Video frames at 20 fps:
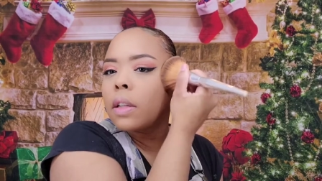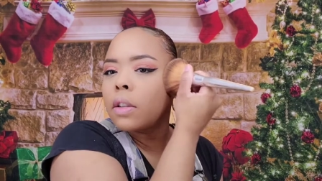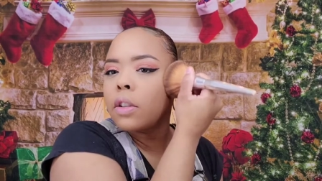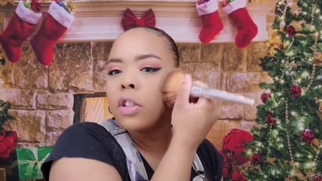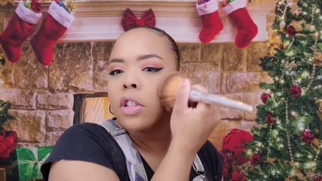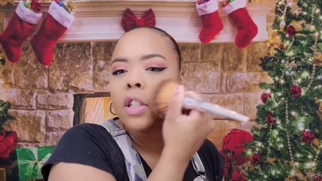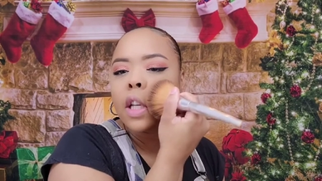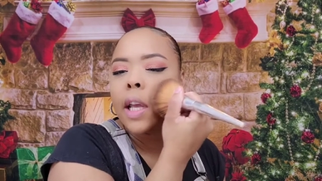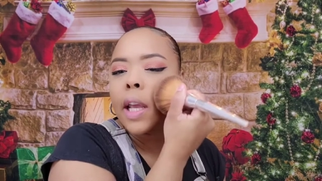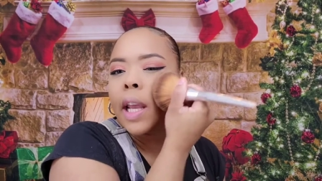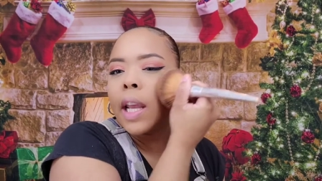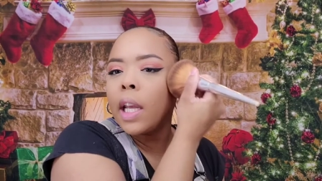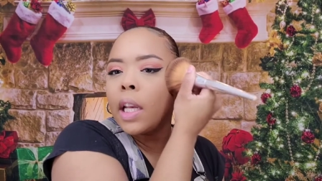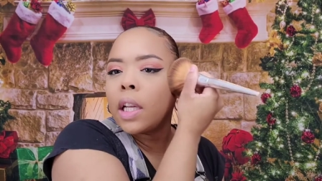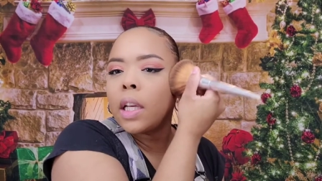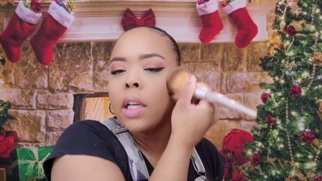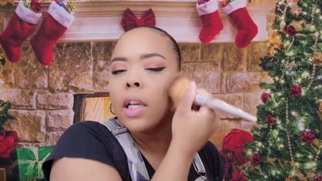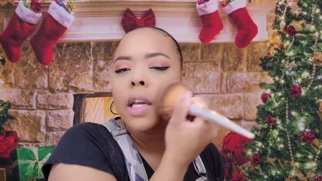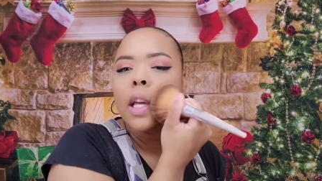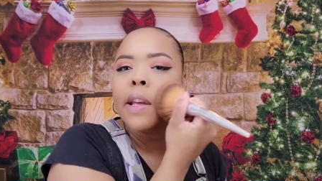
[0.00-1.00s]
shade
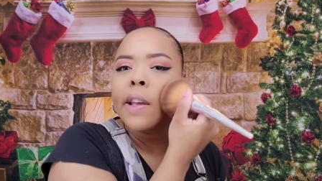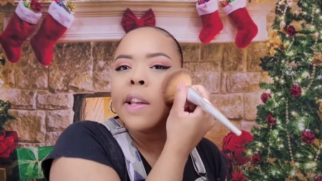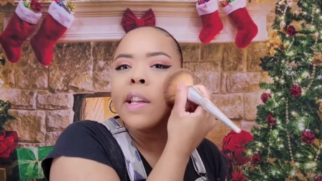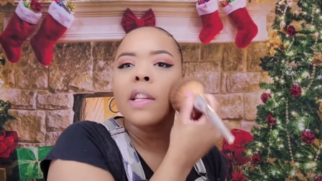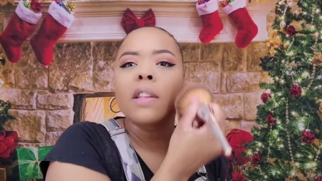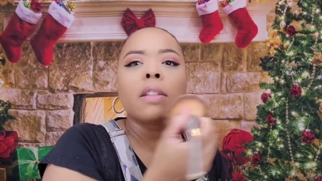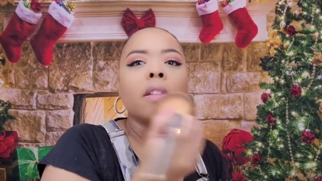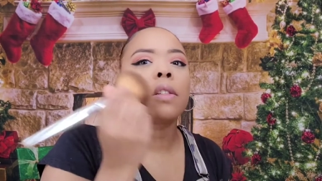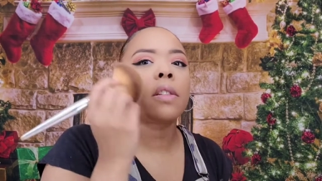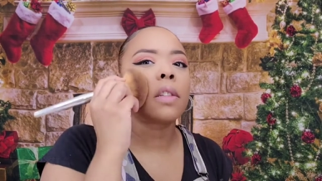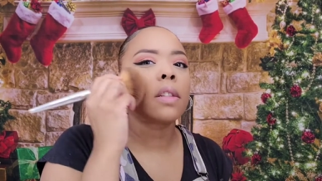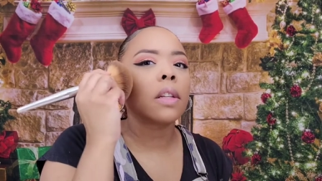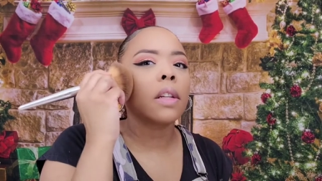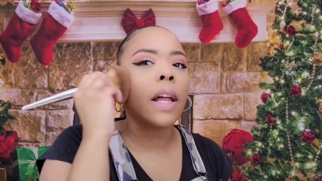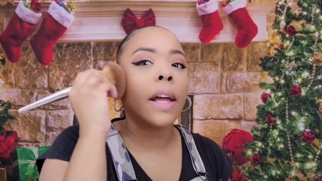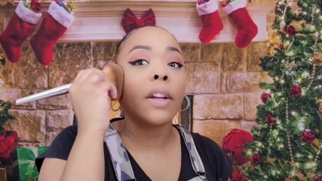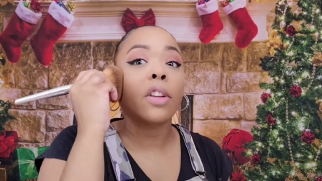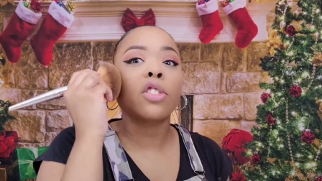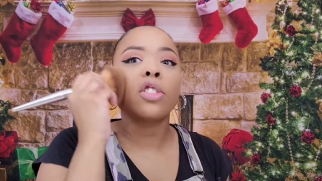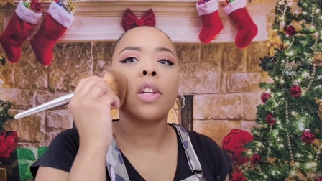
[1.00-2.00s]
is
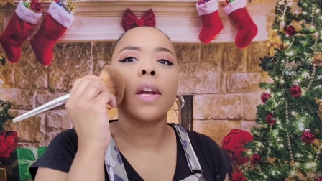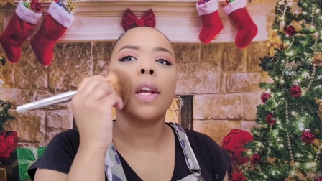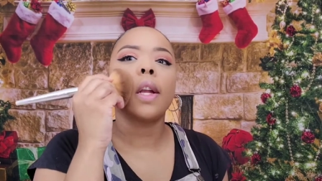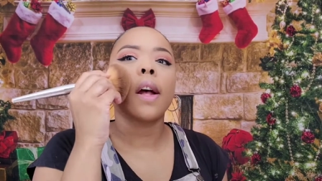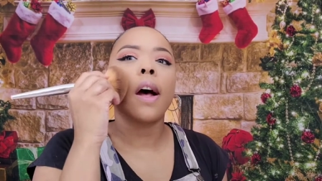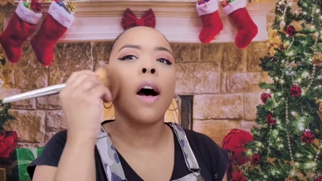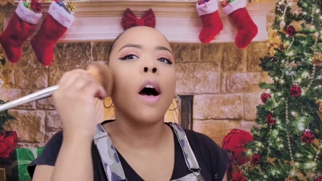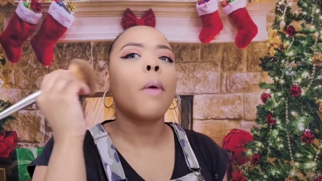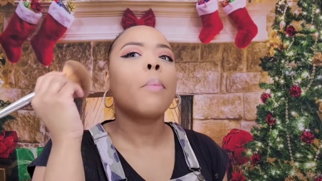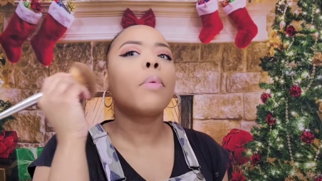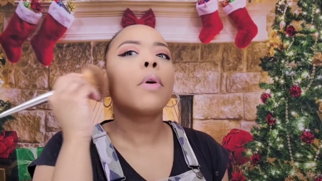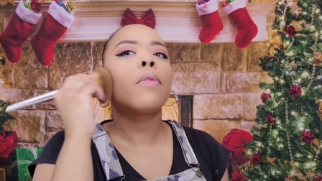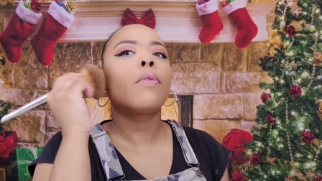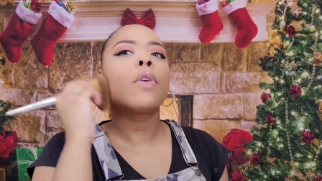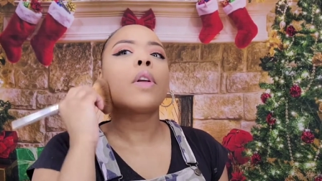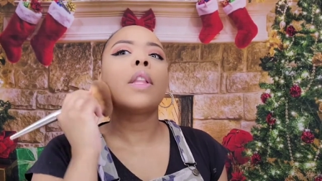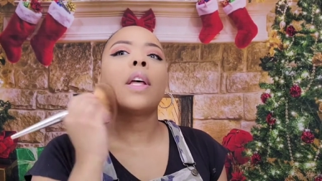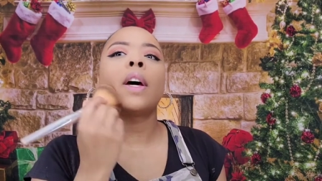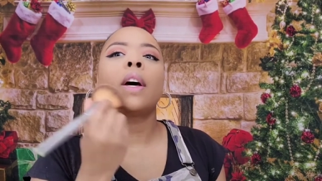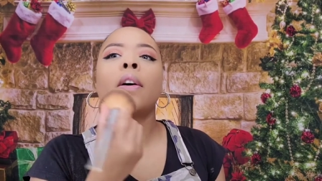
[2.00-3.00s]
like shade up
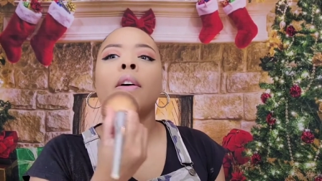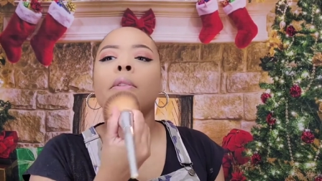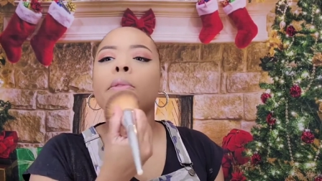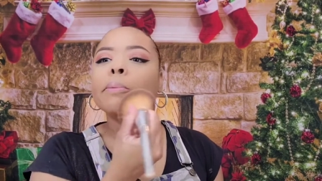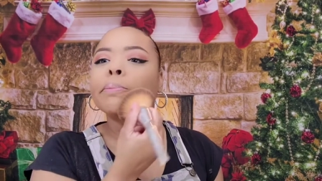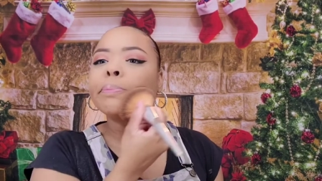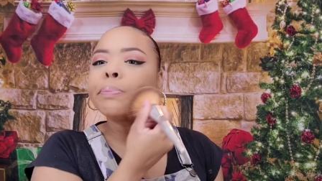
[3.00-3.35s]
for the